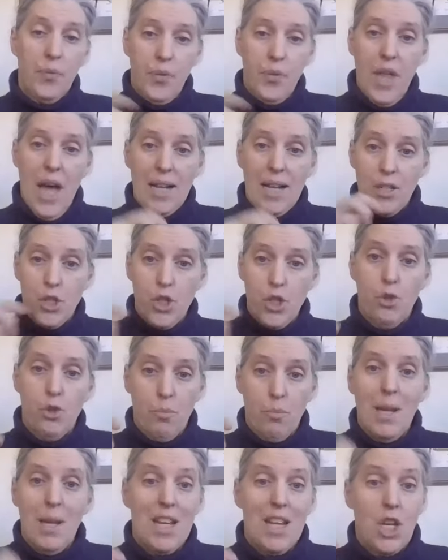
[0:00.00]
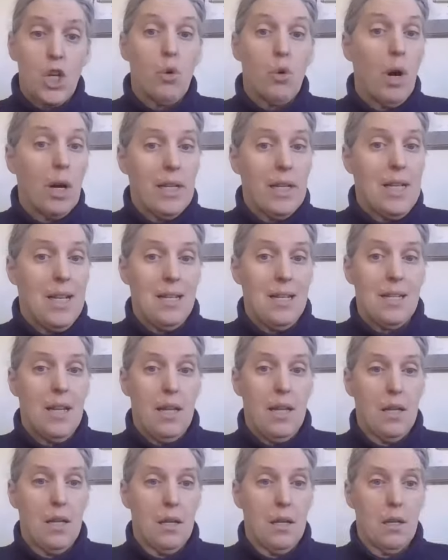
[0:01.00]
that should make you
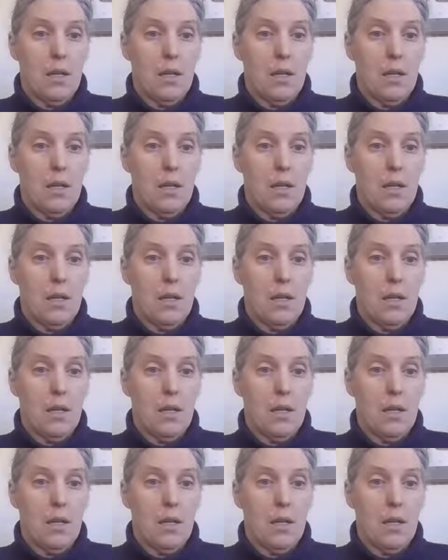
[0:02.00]
uneasy,